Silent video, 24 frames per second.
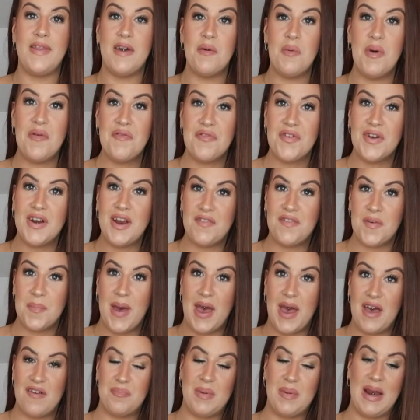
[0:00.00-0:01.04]
I then went for another
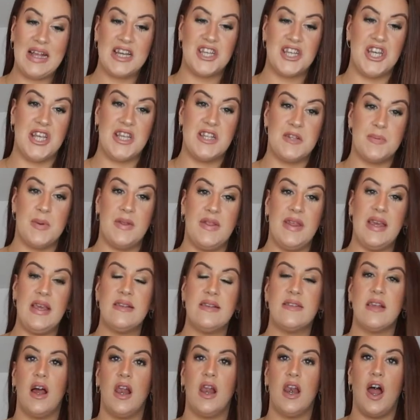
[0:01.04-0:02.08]
pair of black jeans, but
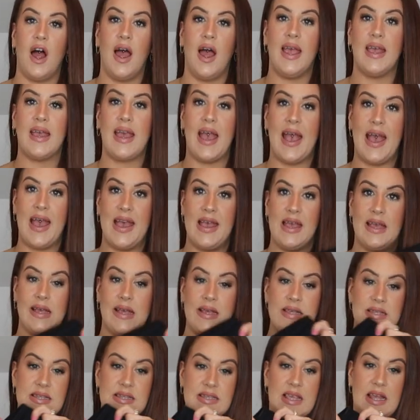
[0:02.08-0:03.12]
these are like
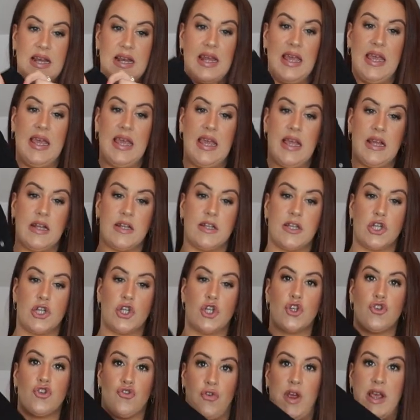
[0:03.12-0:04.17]
a skinny,
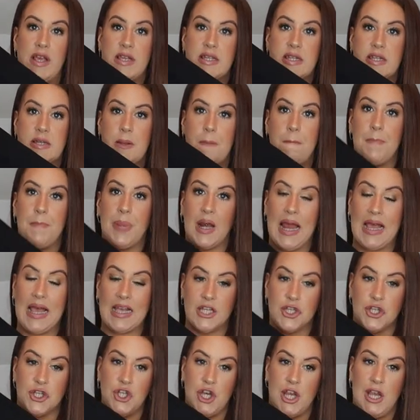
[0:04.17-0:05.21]
distressed
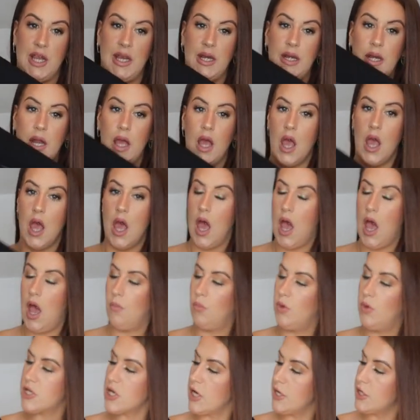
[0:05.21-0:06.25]
black jean,
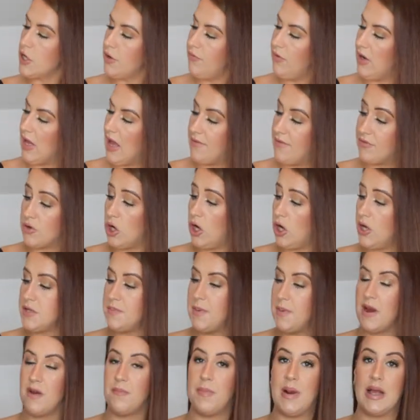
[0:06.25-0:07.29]
which I don't really have. Got
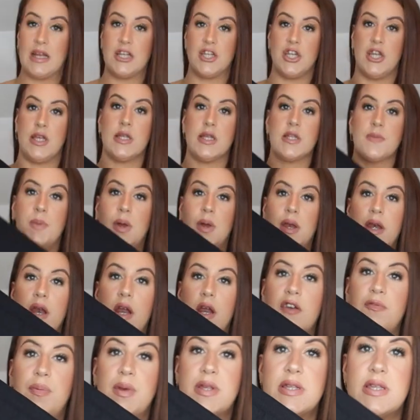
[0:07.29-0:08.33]
loads of pair of black jeans, but
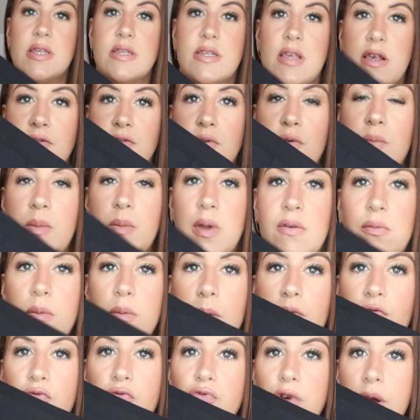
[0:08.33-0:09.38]
none have been successful with me
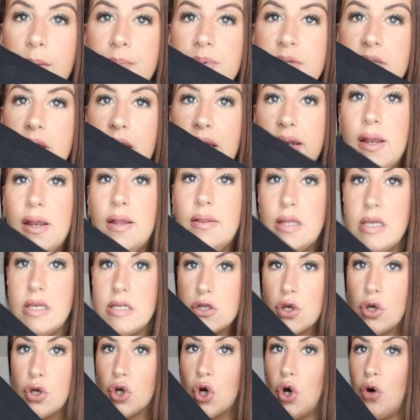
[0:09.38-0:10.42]
with rips in, and
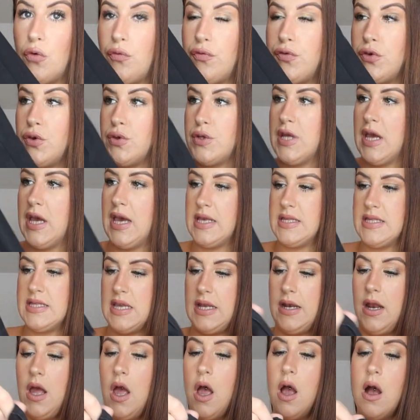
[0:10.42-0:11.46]
these have got a few tears
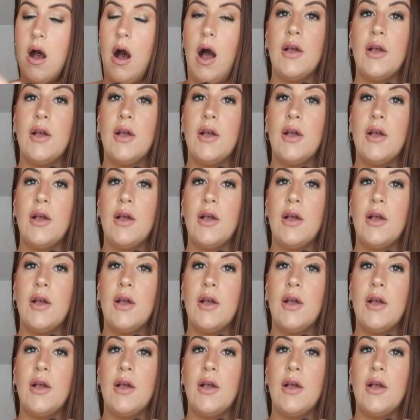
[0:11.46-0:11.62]
in.